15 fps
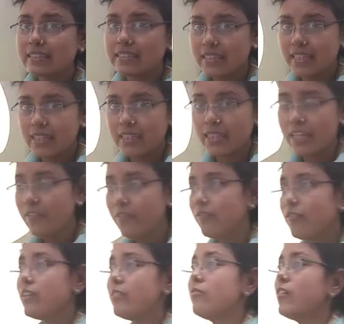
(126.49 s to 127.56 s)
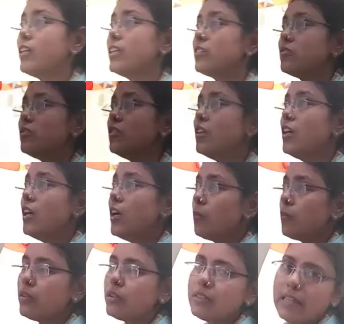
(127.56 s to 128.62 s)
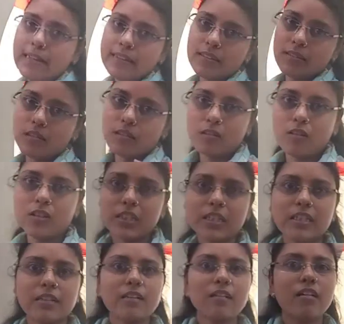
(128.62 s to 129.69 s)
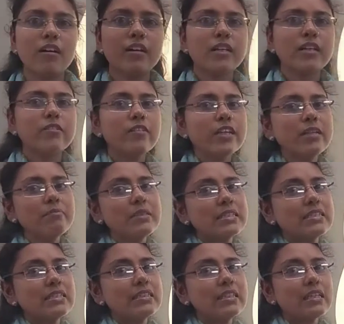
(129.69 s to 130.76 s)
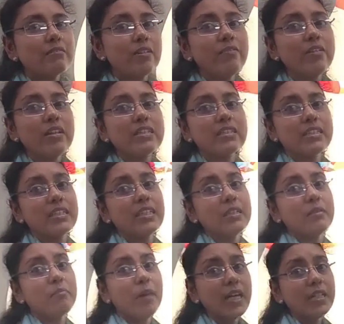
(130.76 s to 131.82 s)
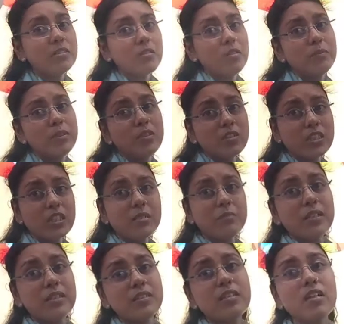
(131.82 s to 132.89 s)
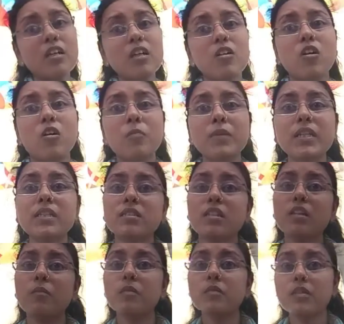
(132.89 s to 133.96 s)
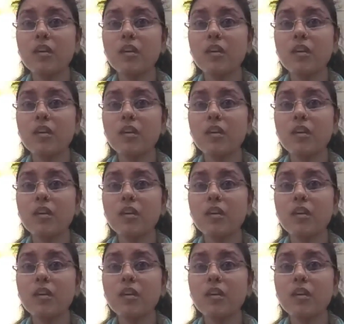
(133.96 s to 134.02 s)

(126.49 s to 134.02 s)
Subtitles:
That if we want to put that container on a weighing machine, then we will see that mass will be nothing but the combination of